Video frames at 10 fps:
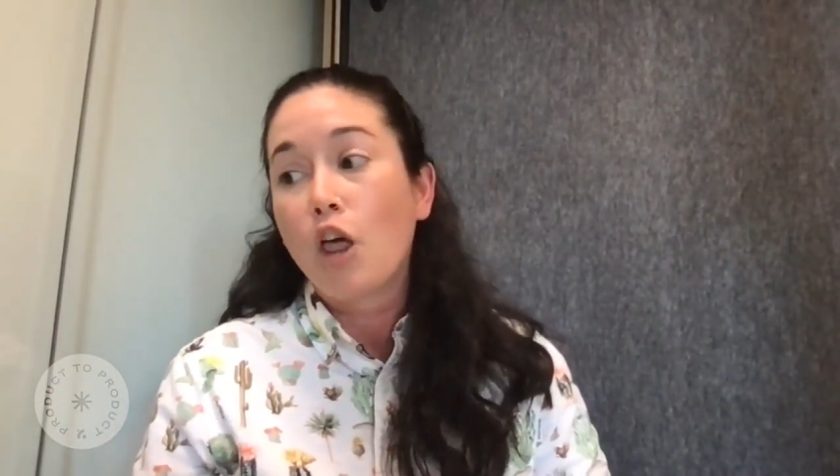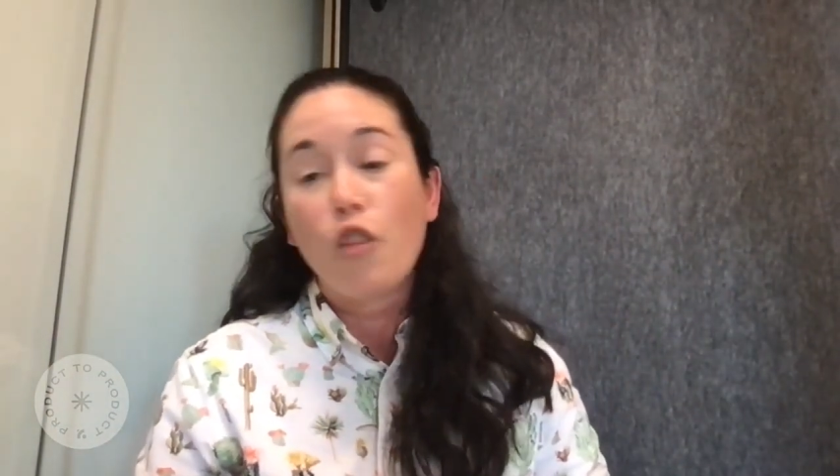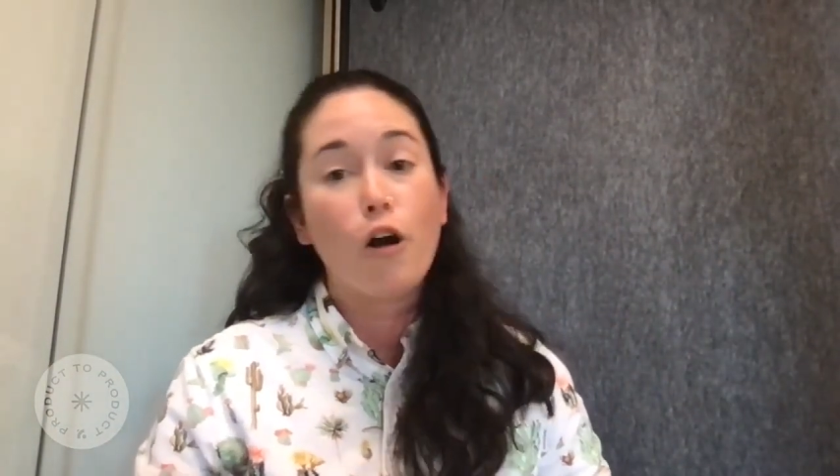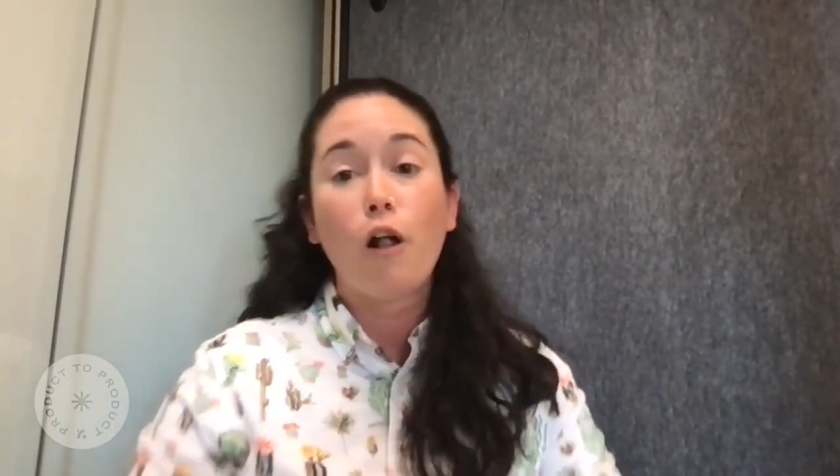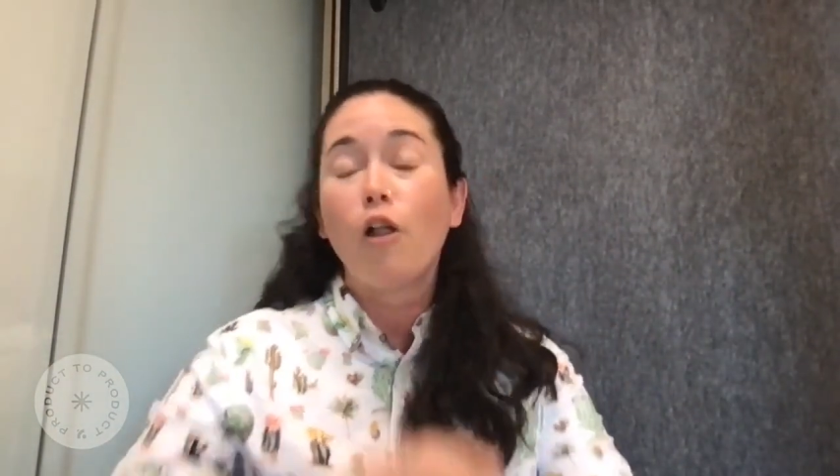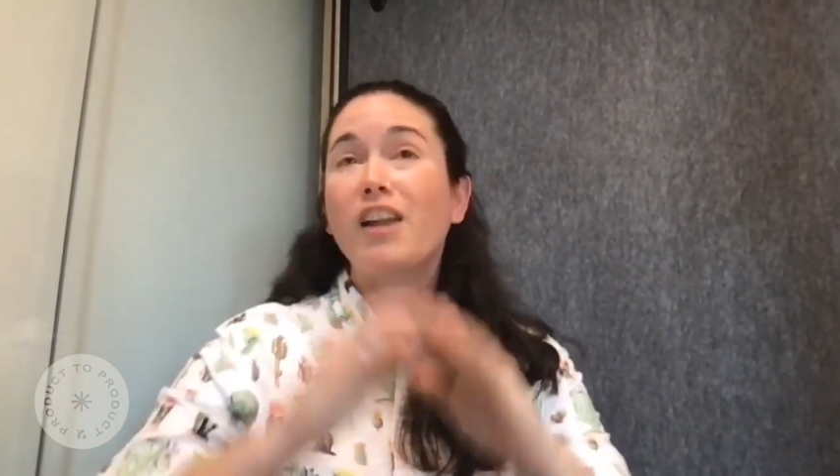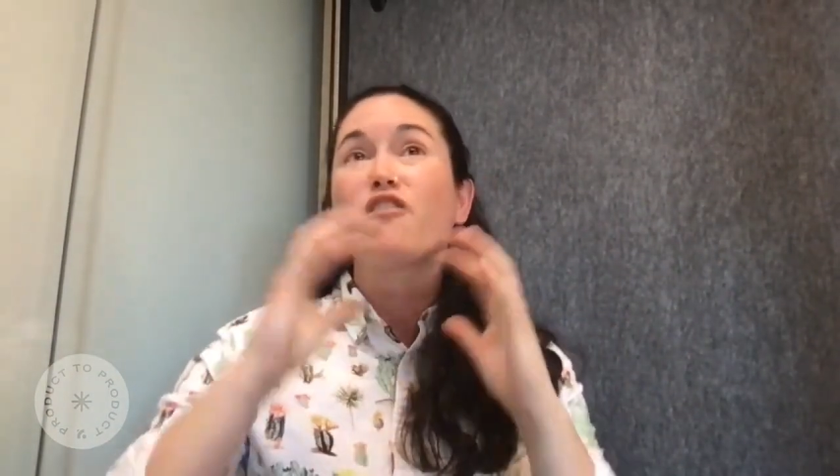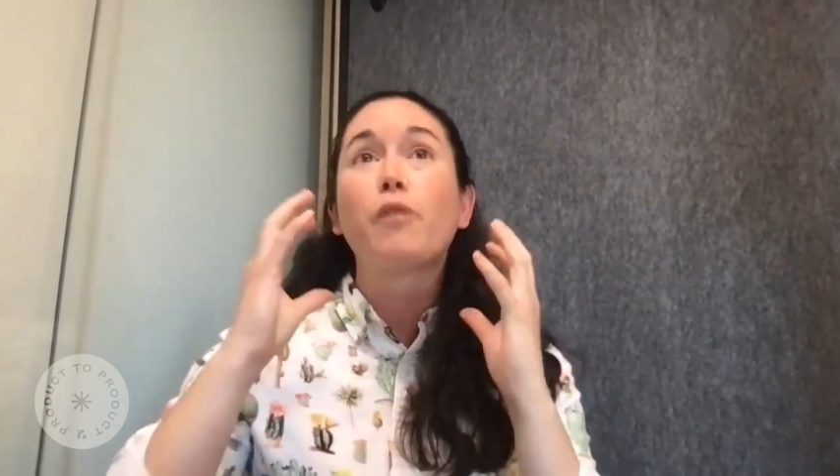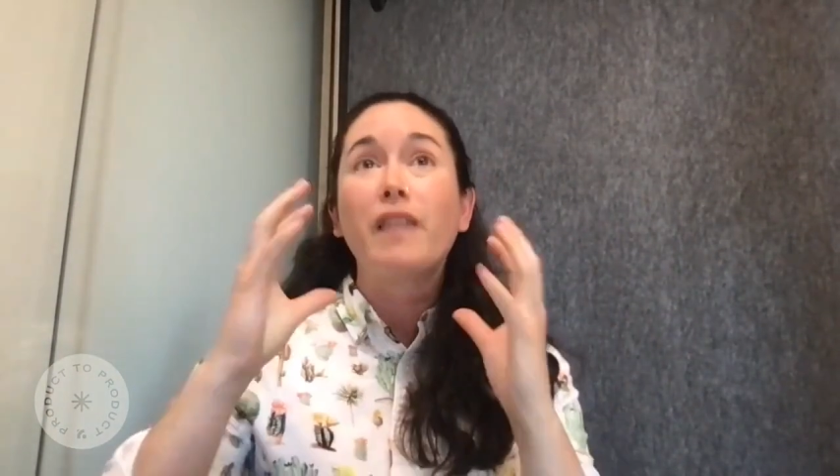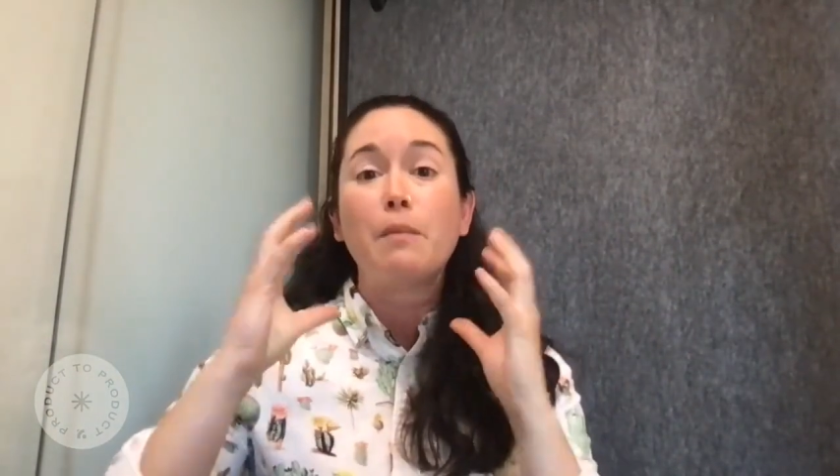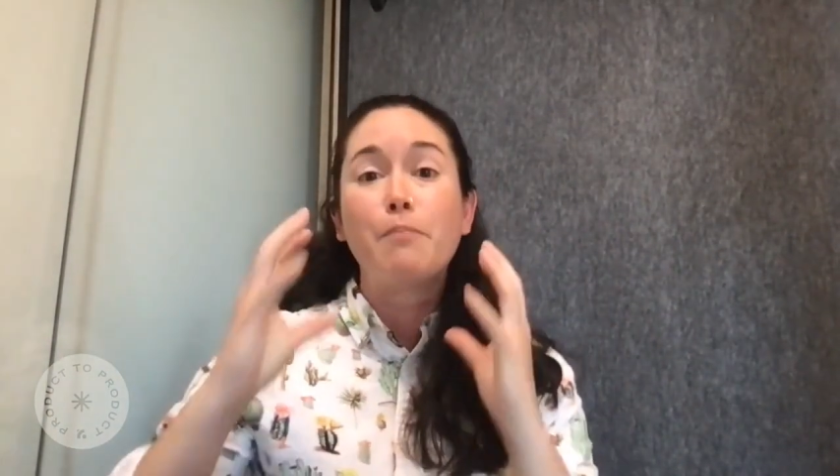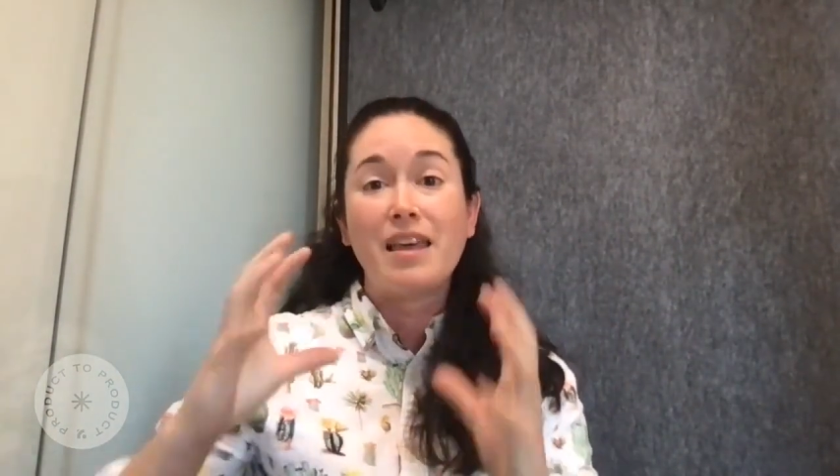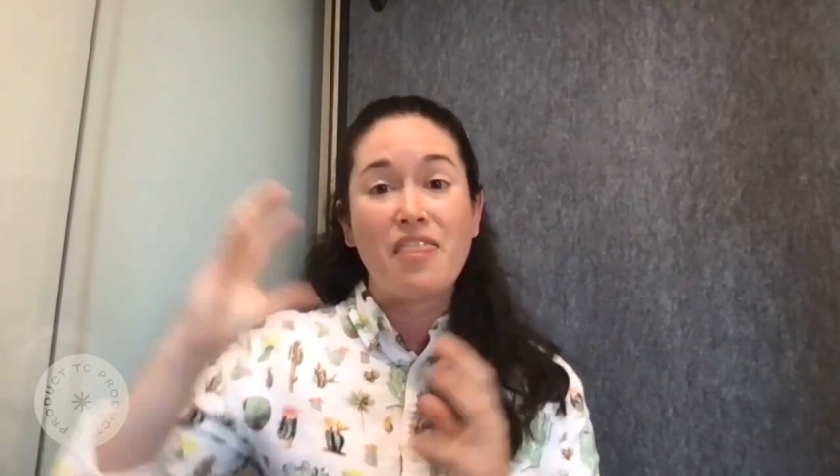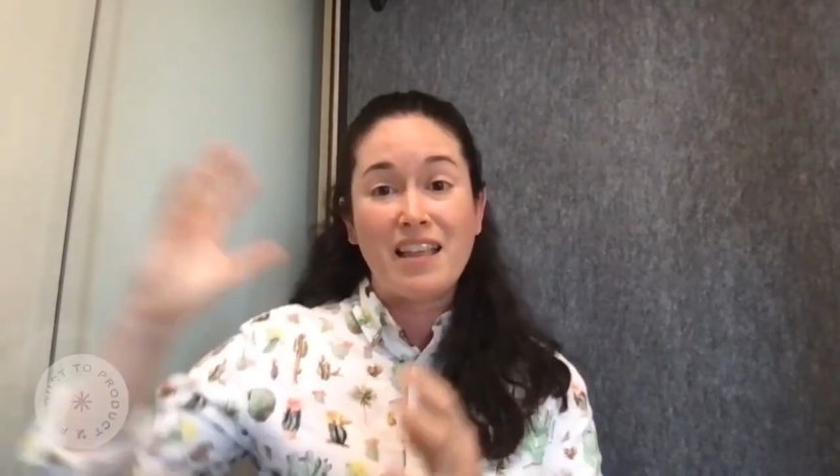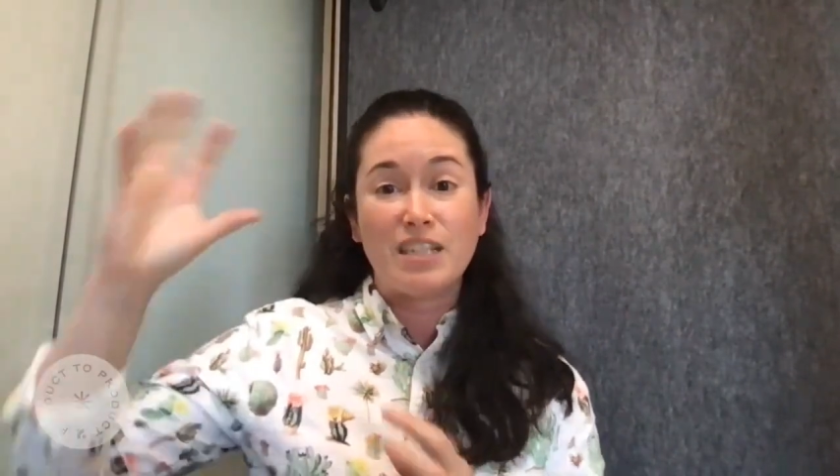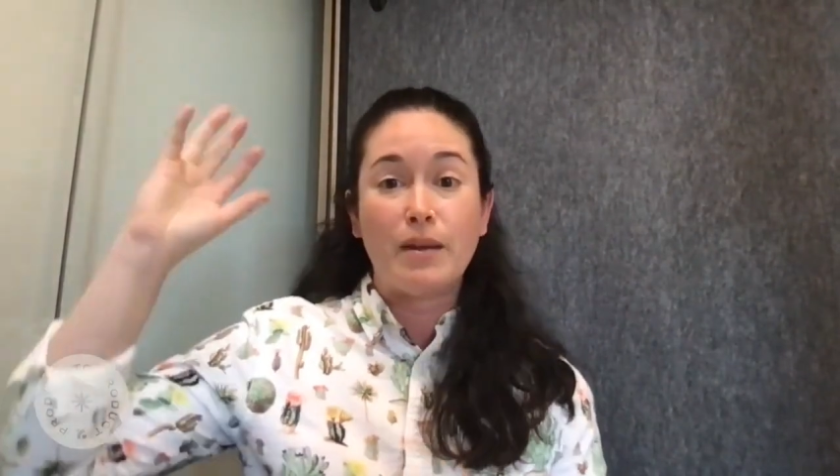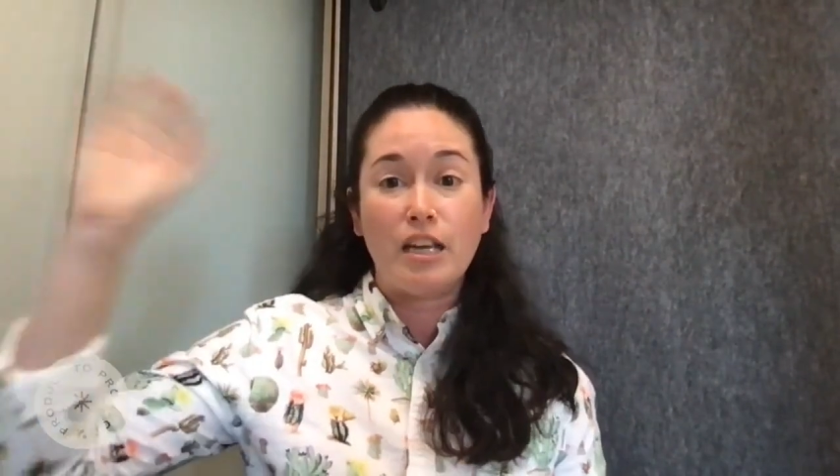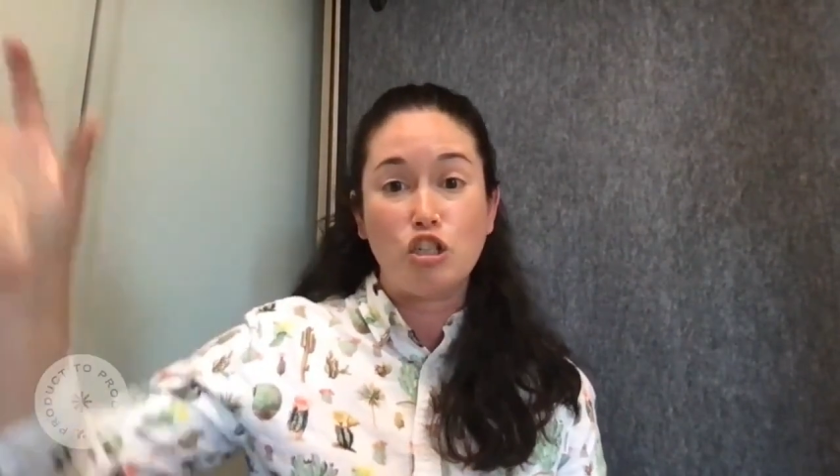There are a lot of really big things that we can